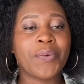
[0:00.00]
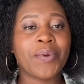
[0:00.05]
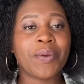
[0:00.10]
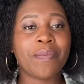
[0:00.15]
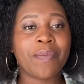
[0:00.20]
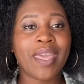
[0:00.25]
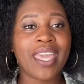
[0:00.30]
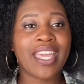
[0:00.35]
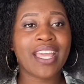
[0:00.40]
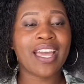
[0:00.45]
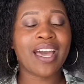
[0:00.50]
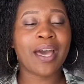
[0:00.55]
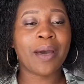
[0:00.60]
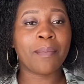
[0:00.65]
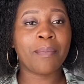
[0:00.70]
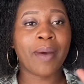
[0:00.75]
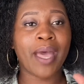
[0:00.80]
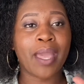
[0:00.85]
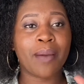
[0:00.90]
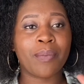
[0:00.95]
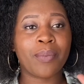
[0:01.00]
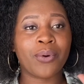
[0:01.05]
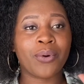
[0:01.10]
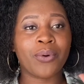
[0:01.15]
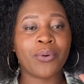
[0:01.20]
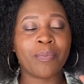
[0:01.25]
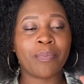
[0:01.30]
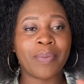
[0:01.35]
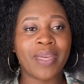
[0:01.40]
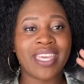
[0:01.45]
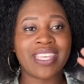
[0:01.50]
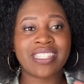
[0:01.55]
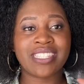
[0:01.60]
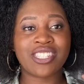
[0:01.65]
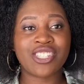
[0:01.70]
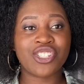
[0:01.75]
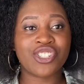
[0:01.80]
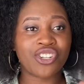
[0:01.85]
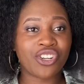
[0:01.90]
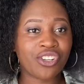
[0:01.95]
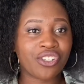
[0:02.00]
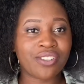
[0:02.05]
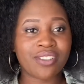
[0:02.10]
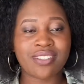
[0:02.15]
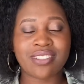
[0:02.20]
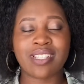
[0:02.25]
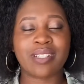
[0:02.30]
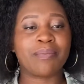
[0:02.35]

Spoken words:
We make Bible-based journals